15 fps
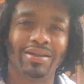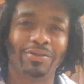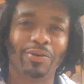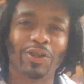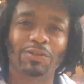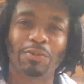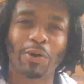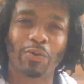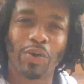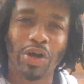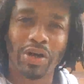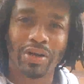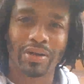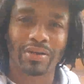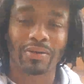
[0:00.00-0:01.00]
Where's my
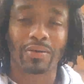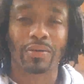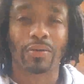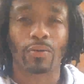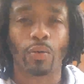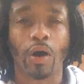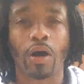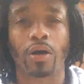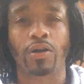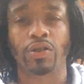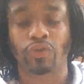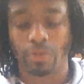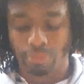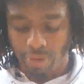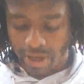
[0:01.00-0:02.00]
water?
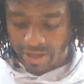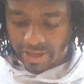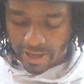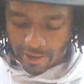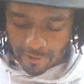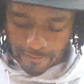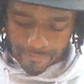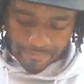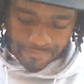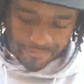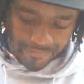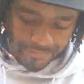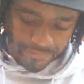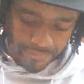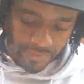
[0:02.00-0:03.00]
Waters will break out.
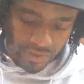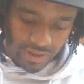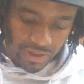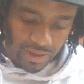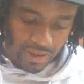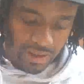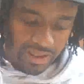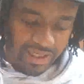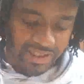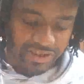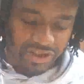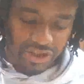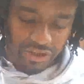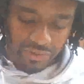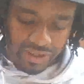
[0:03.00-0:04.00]

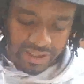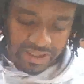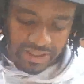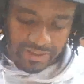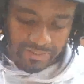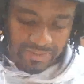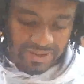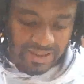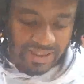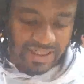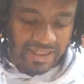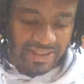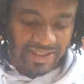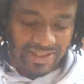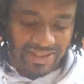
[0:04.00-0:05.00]
And streams
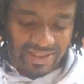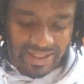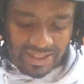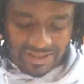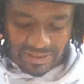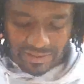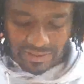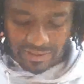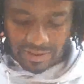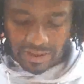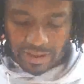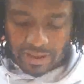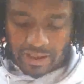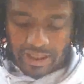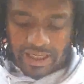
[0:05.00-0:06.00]
in the desert,
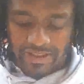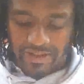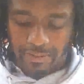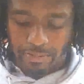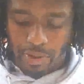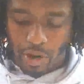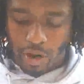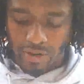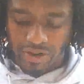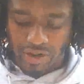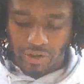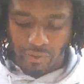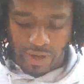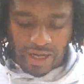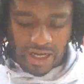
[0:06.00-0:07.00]
and the
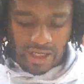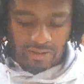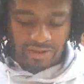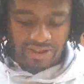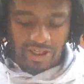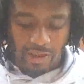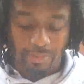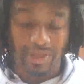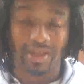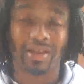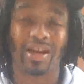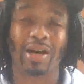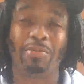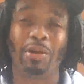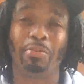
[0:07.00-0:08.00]
parched ground shall
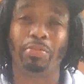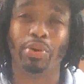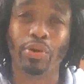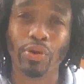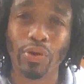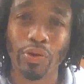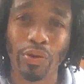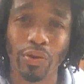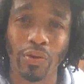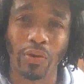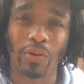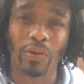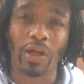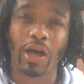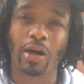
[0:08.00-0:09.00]
become a pool.
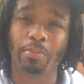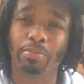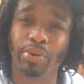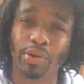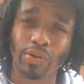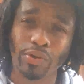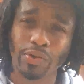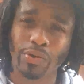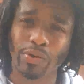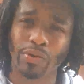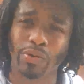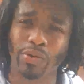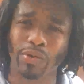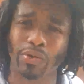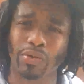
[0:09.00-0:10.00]
A
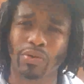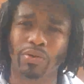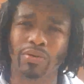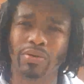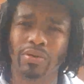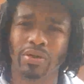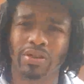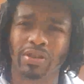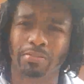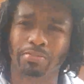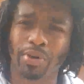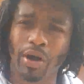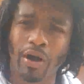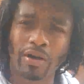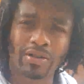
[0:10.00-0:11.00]
pool. The
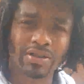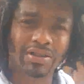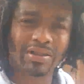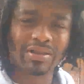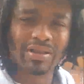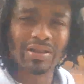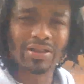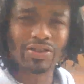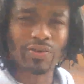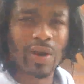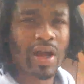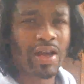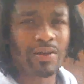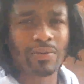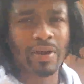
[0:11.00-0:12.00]
parched,
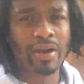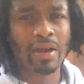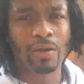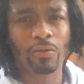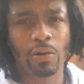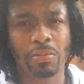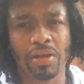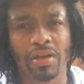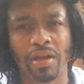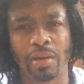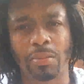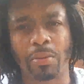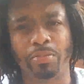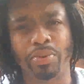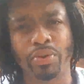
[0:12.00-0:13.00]
dry ground will
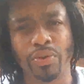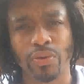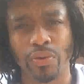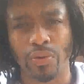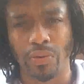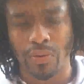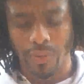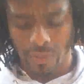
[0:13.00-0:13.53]
become a pool,